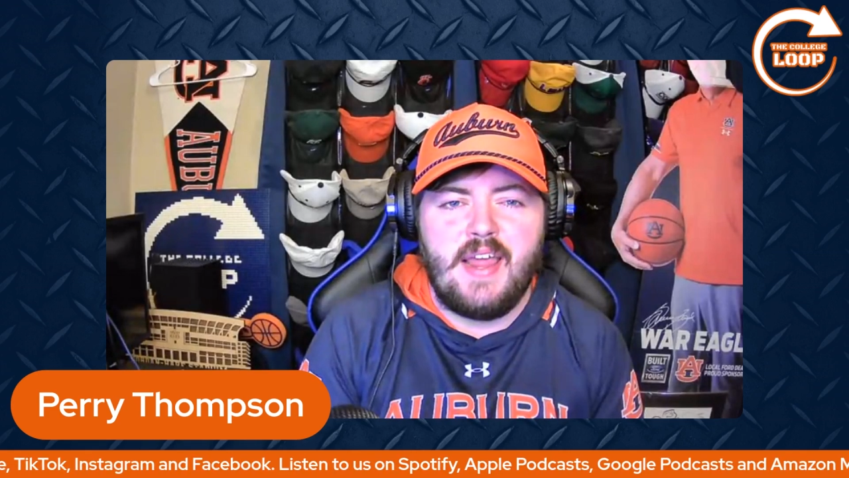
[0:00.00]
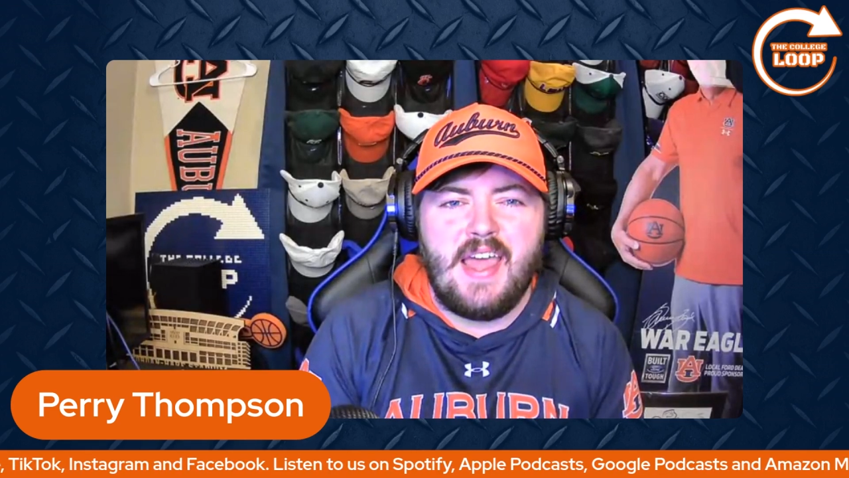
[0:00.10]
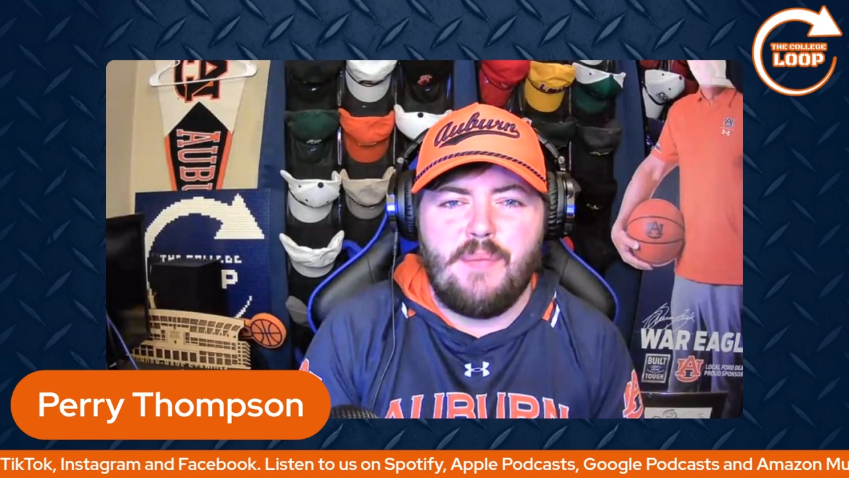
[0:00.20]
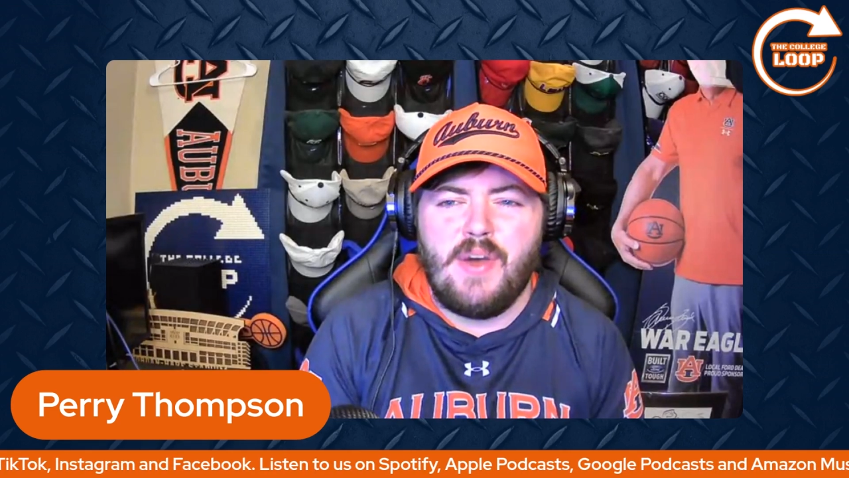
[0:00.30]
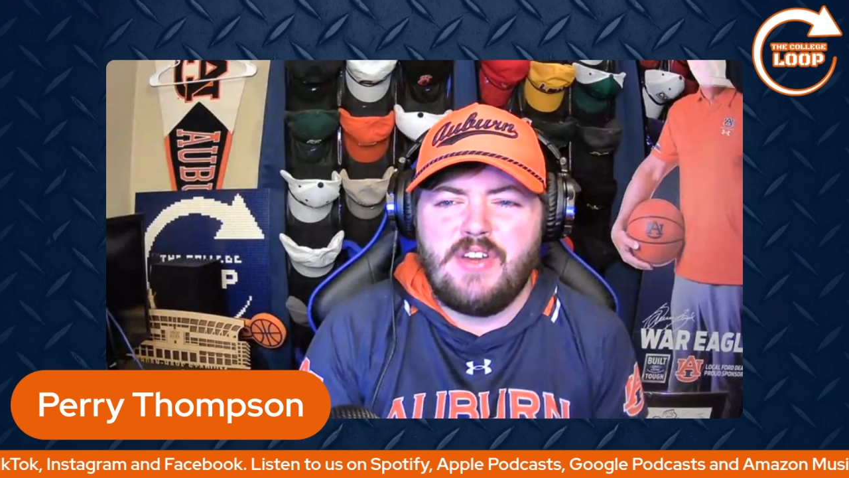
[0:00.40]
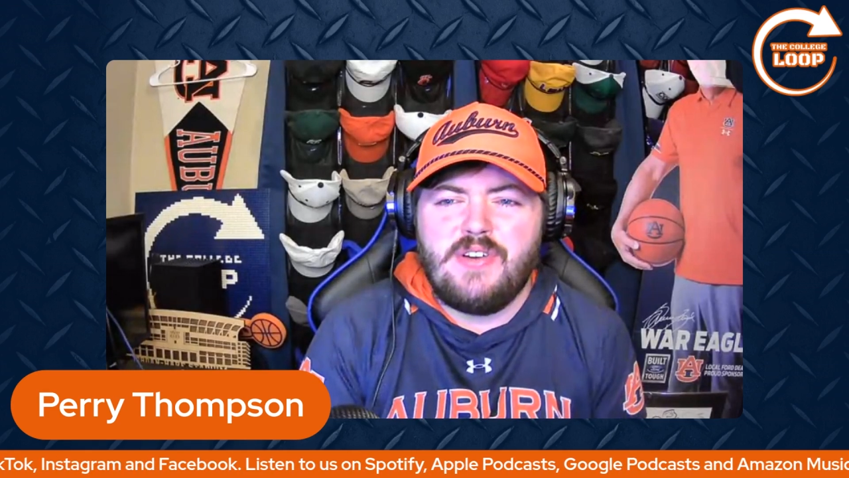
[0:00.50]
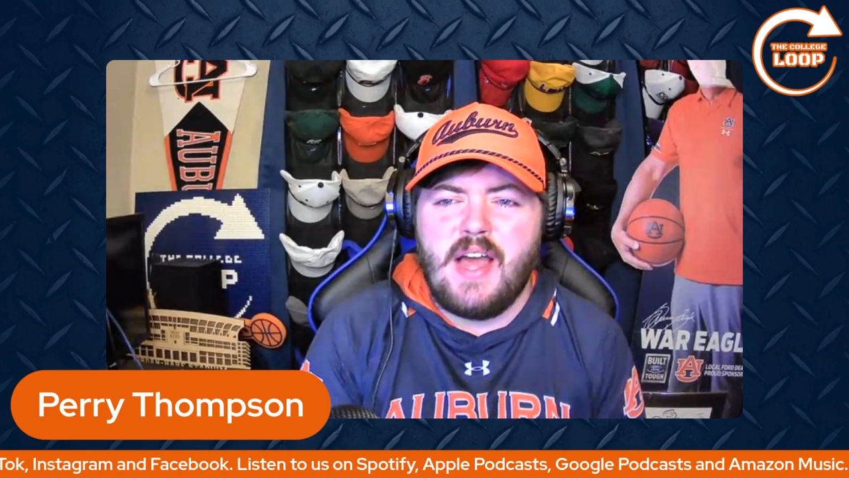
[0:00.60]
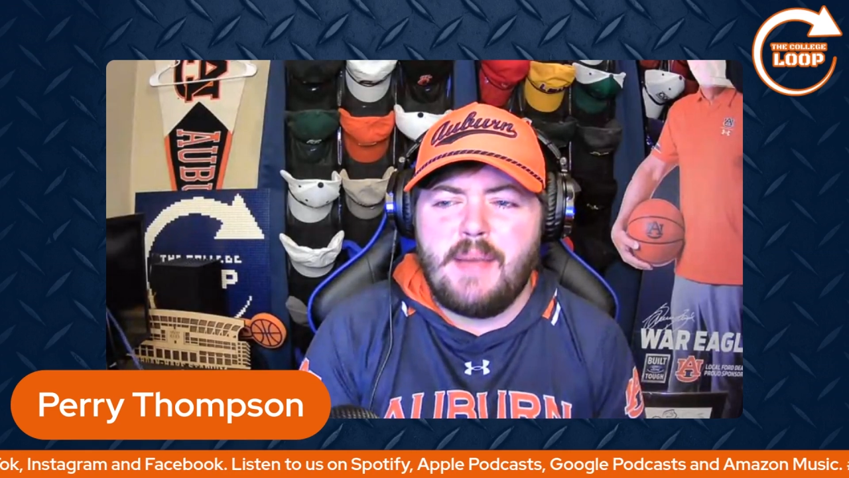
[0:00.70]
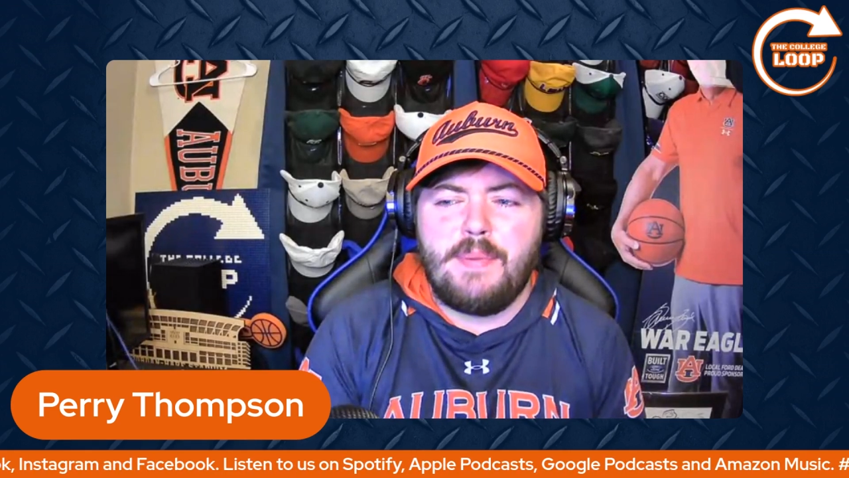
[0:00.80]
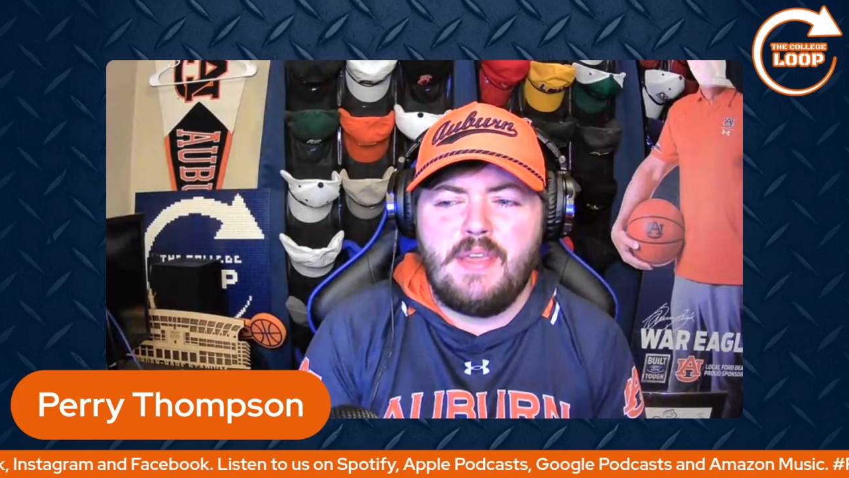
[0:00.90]
And whether or
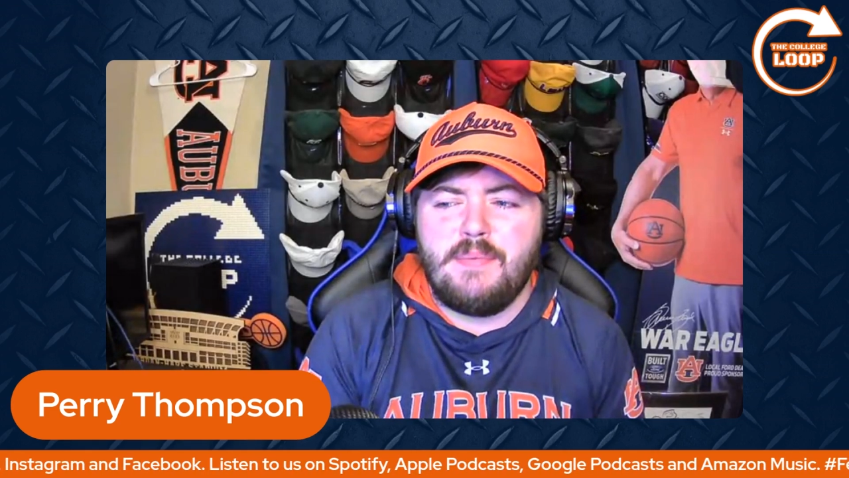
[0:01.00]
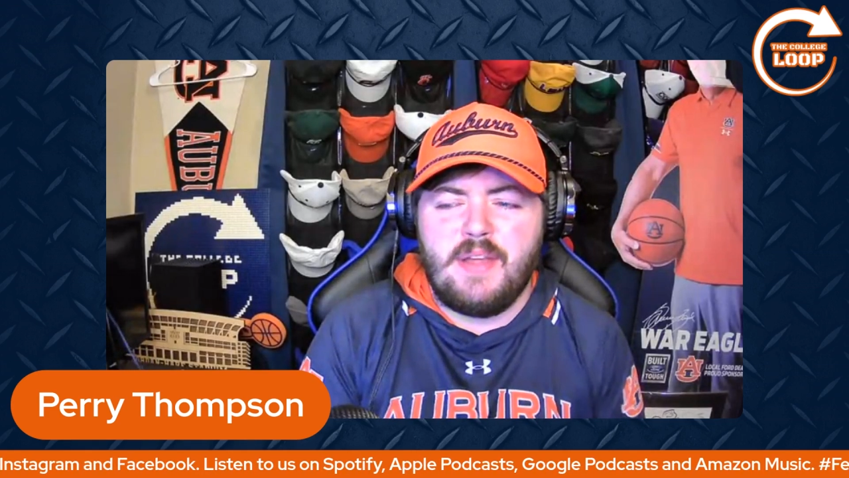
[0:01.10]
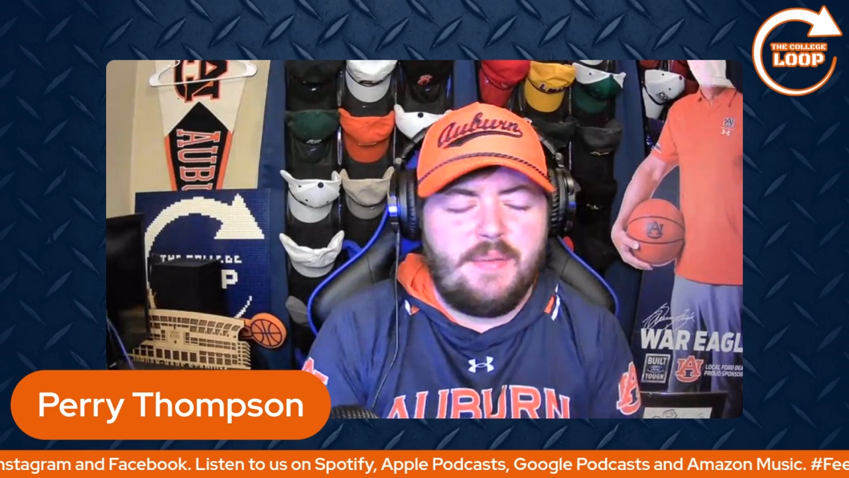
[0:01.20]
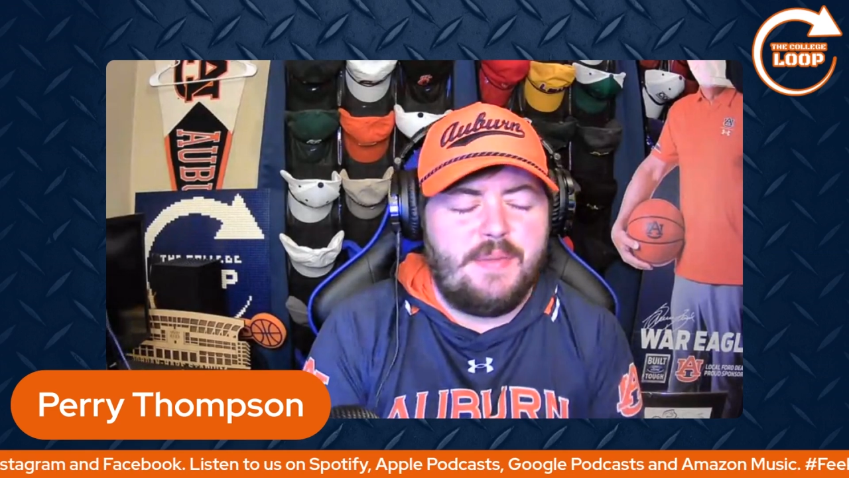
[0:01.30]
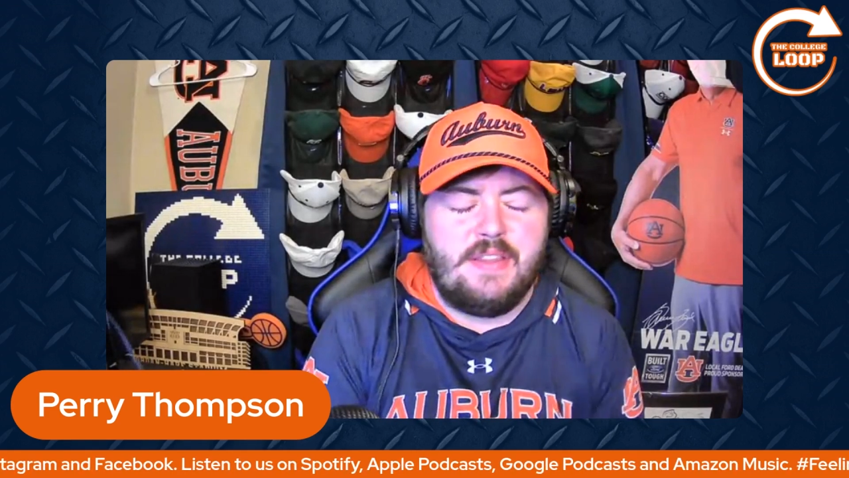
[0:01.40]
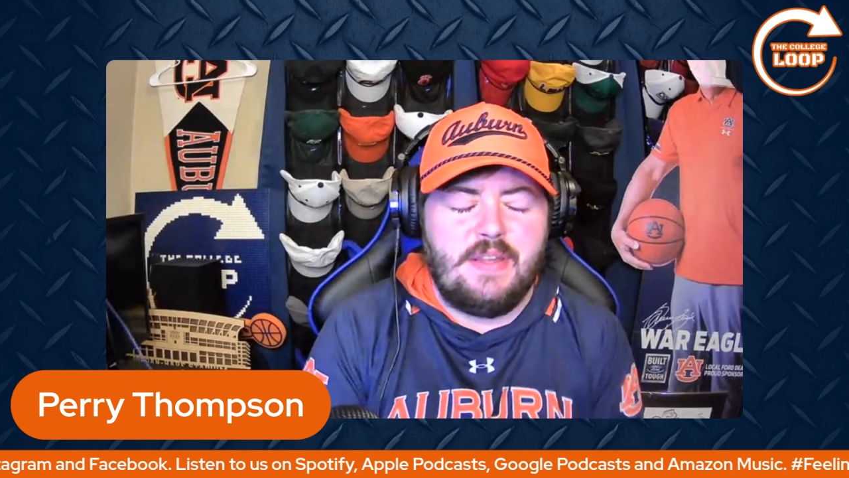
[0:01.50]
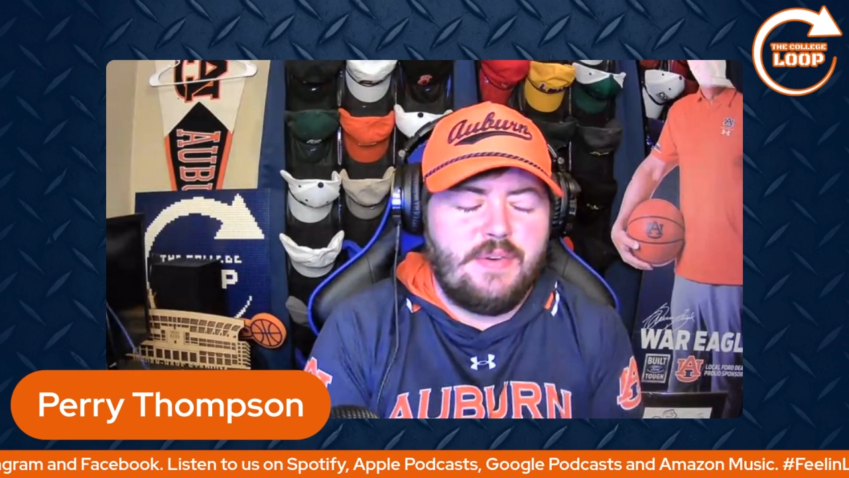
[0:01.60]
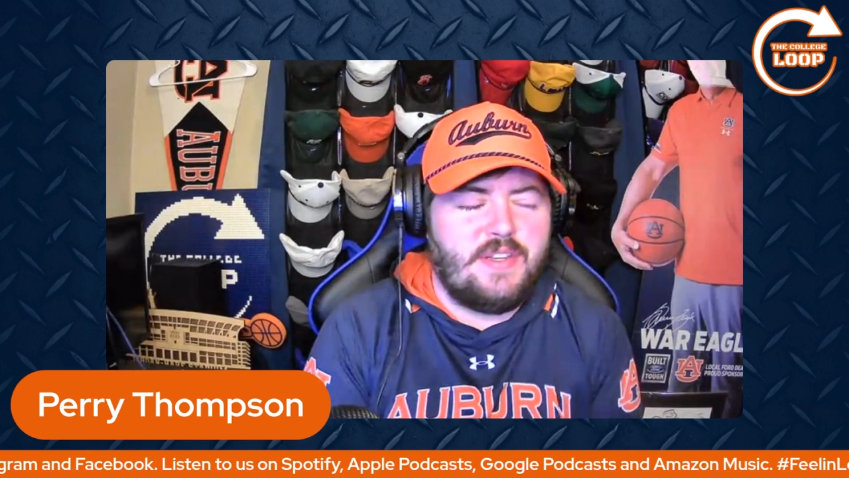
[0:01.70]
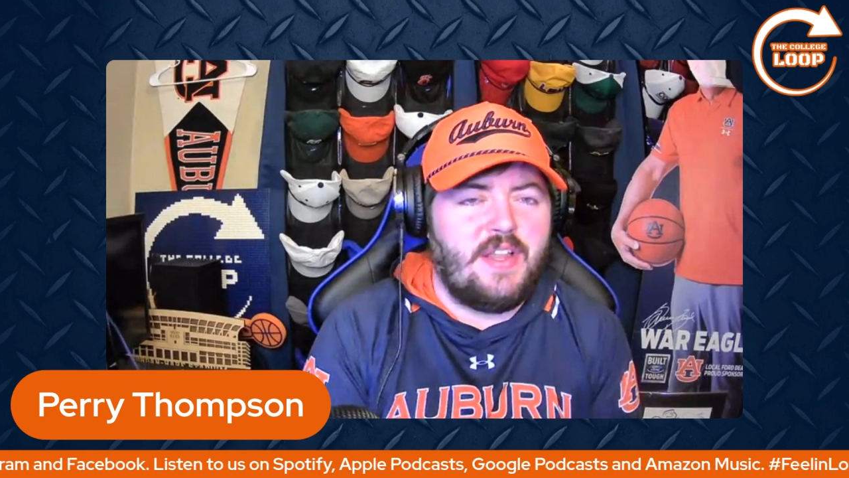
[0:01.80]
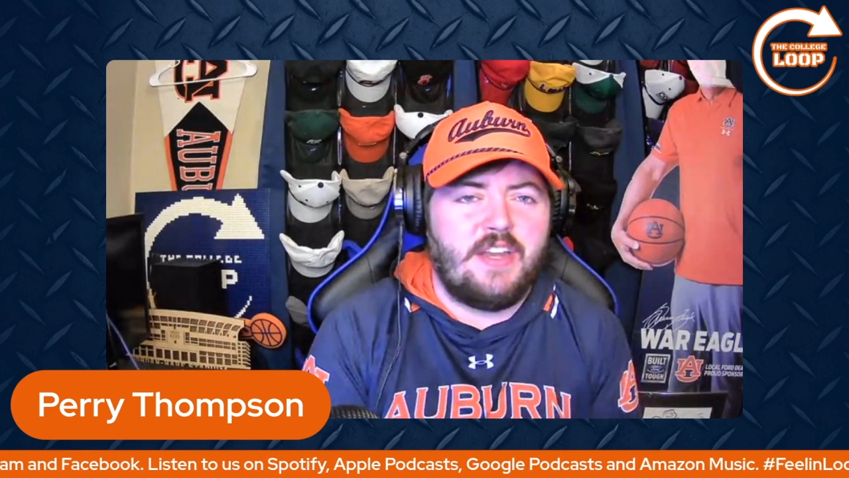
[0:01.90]
not there
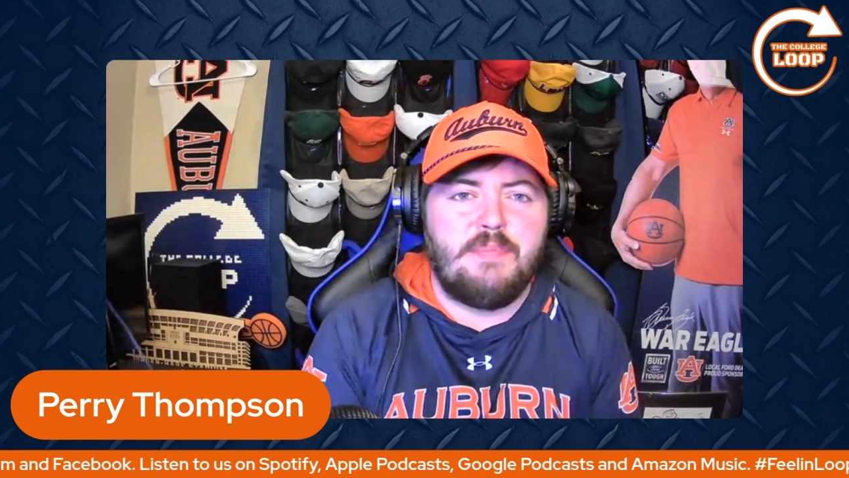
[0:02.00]
was a lot of